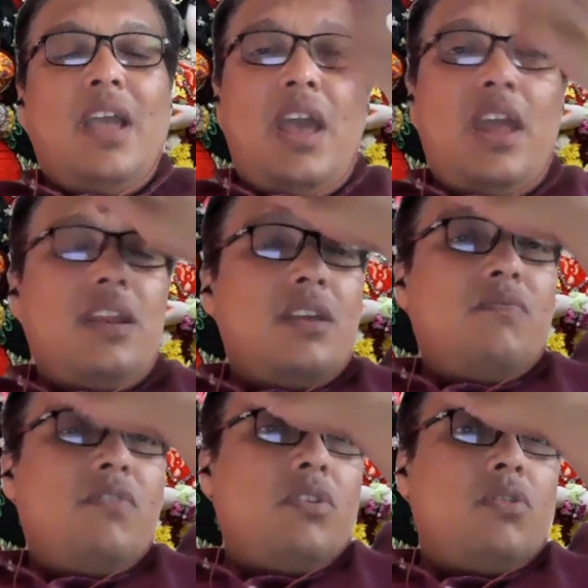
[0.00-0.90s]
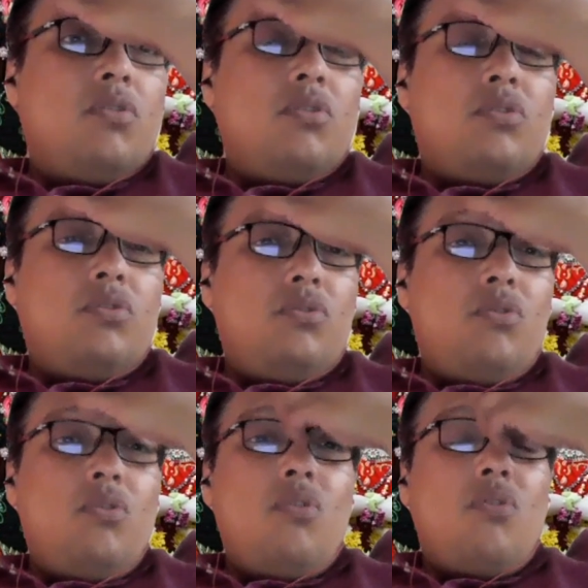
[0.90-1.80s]
And we don't
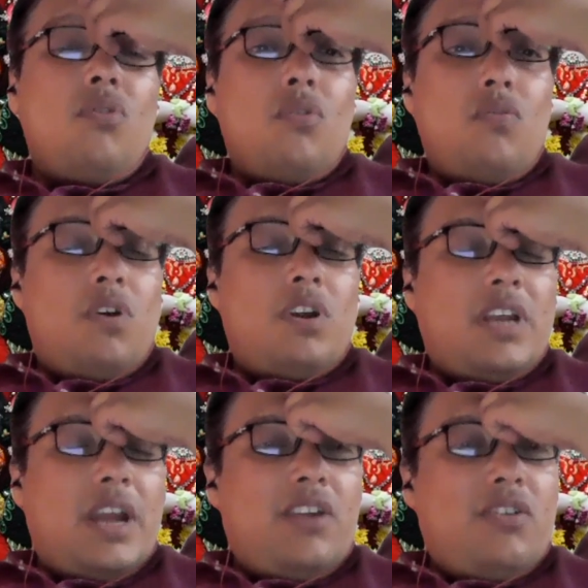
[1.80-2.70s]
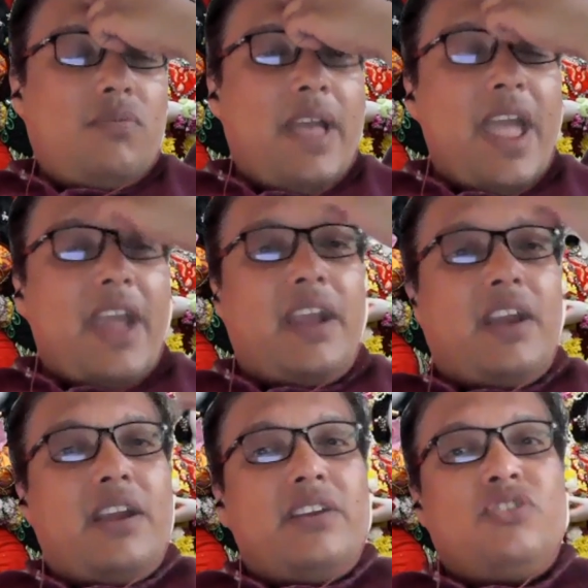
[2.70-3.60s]
know what kind of
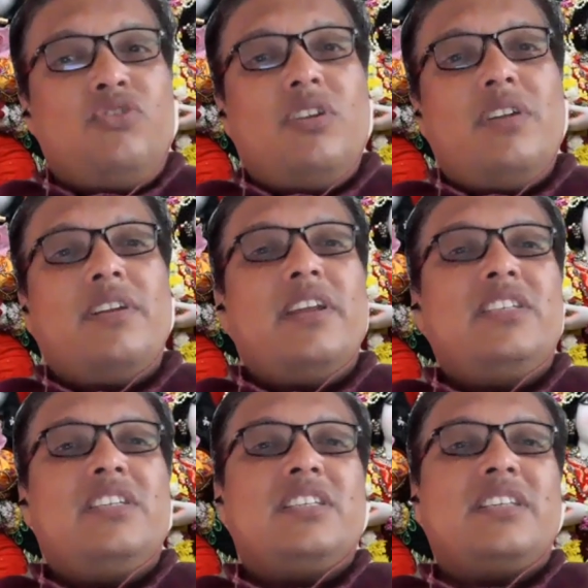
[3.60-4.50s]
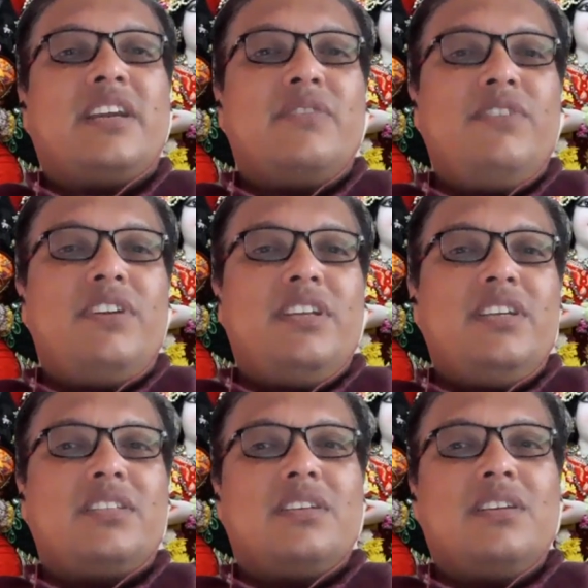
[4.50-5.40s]
actual religious
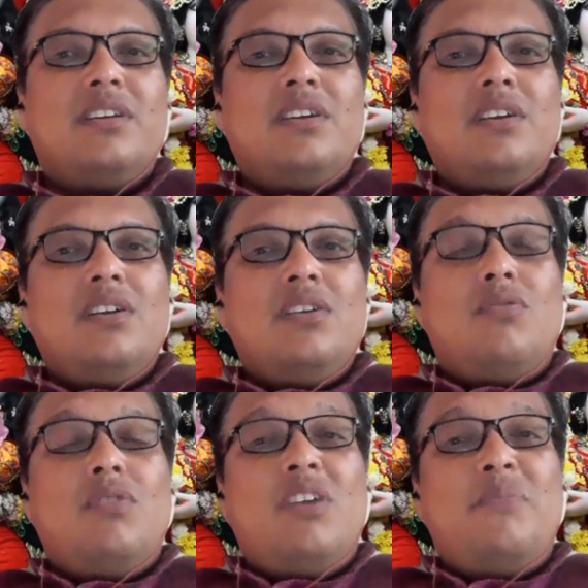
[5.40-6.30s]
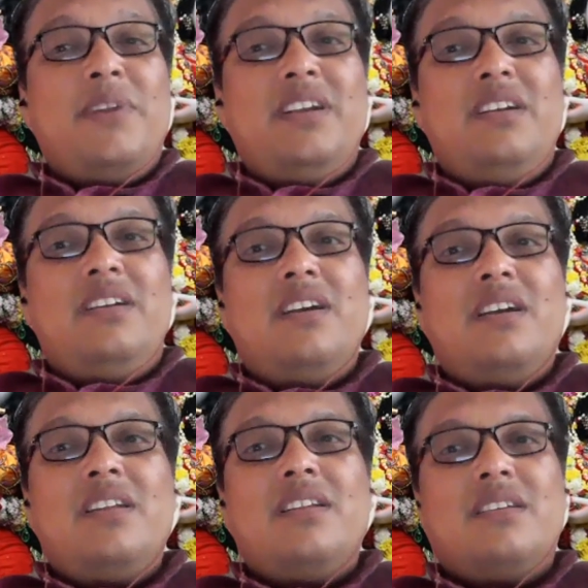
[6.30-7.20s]
activities could have been
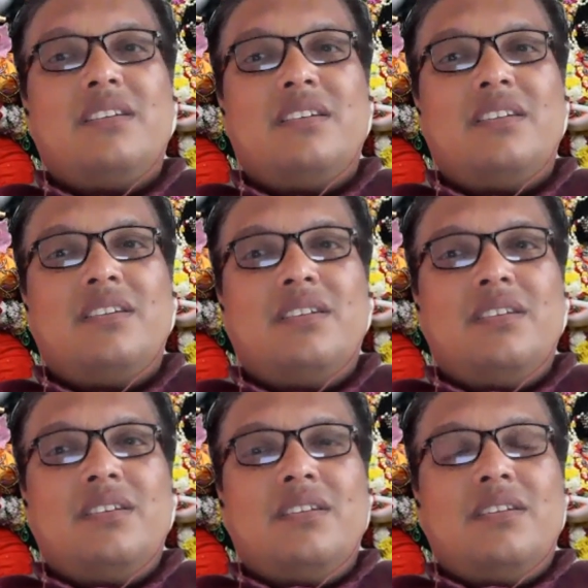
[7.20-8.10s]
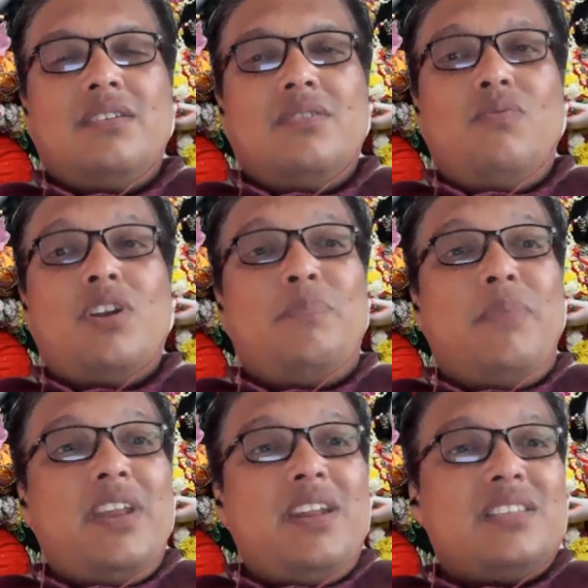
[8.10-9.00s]
done, what
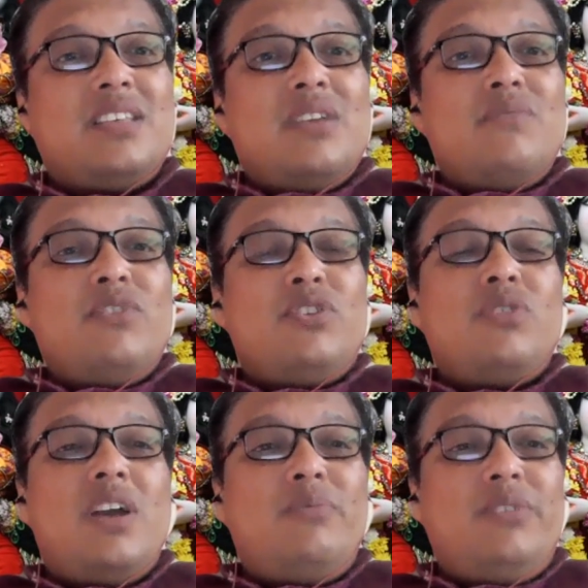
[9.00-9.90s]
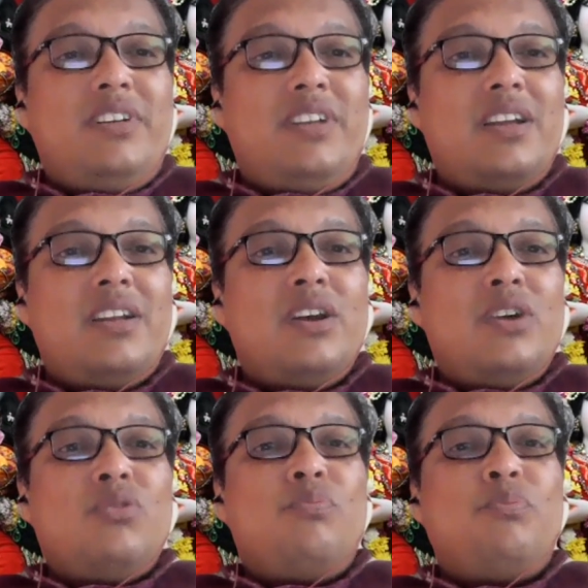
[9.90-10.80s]
penance we should have done
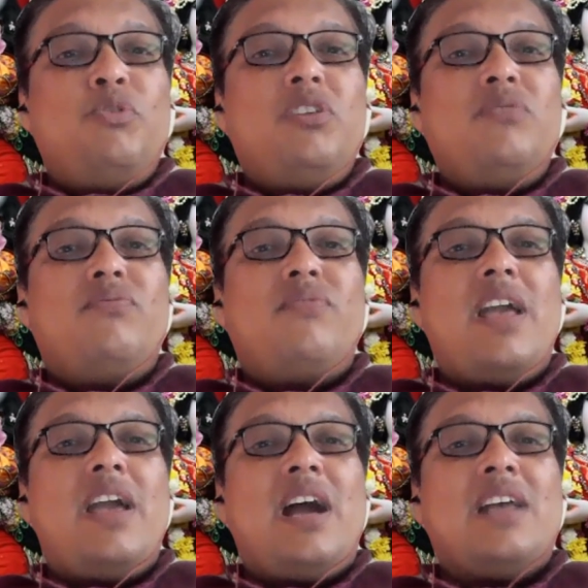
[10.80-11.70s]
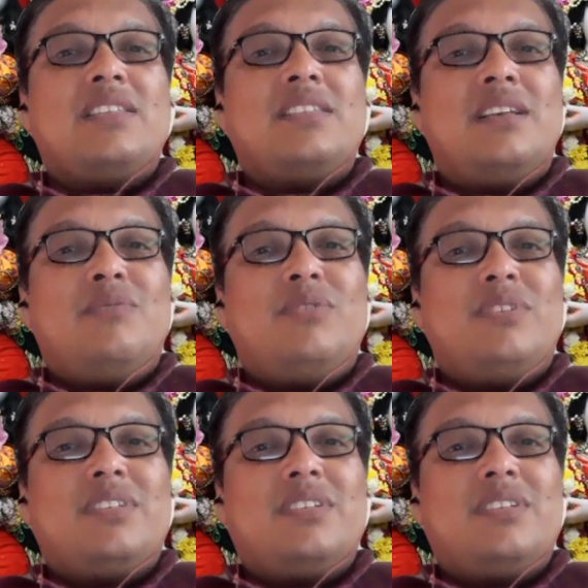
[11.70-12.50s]
to purify ourselves.